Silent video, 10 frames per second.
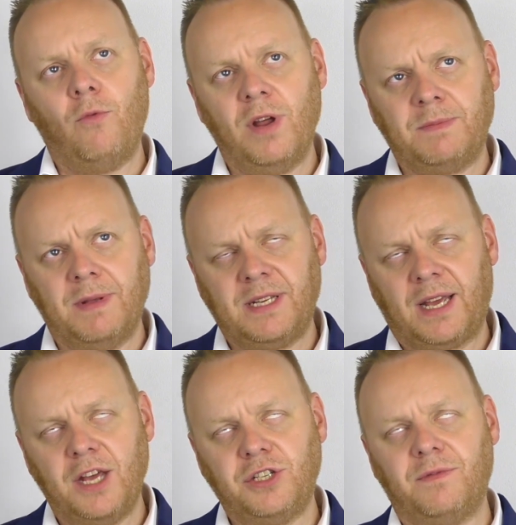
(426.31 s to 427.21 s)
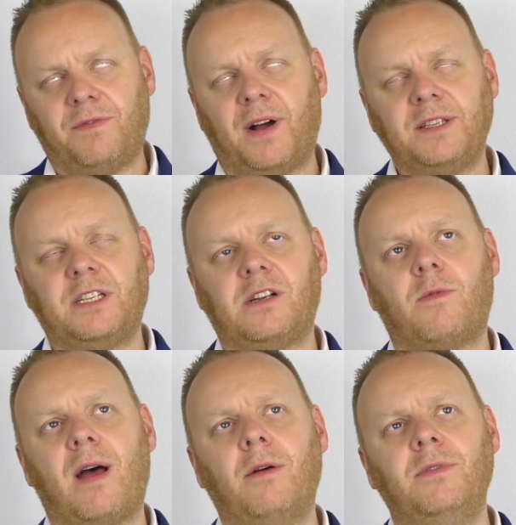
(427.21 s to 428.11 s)
risk mitigation factors
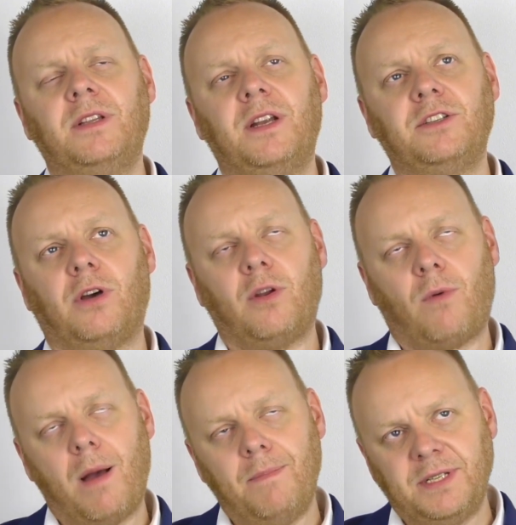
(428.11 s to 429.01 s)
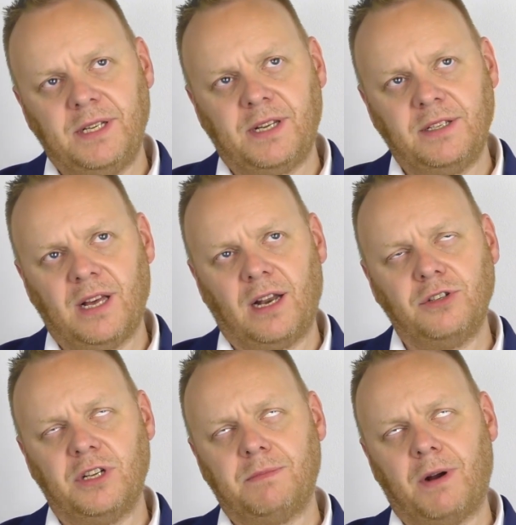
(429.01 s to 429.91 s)
around it and it's got the right business
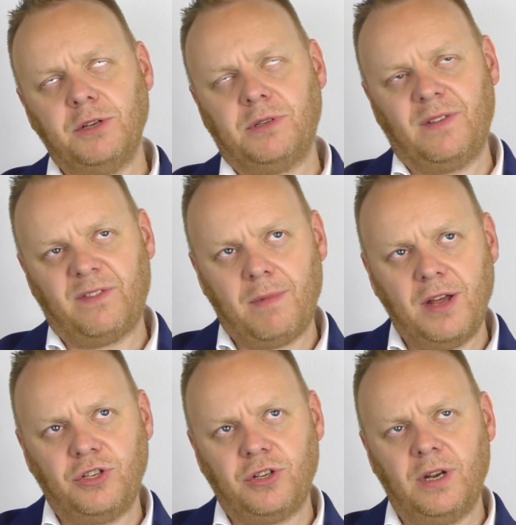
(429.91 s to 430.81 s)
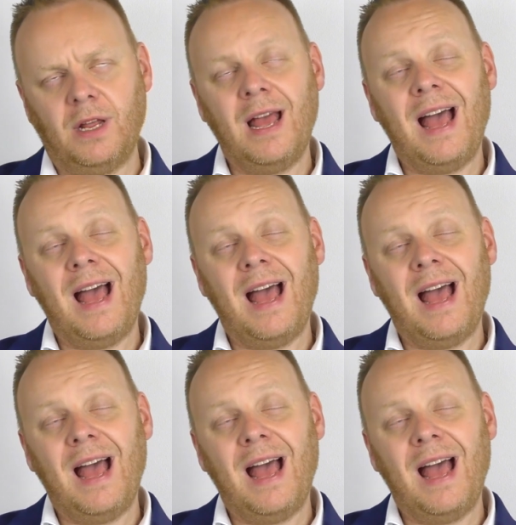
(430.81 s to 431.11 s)
intelligence, management information,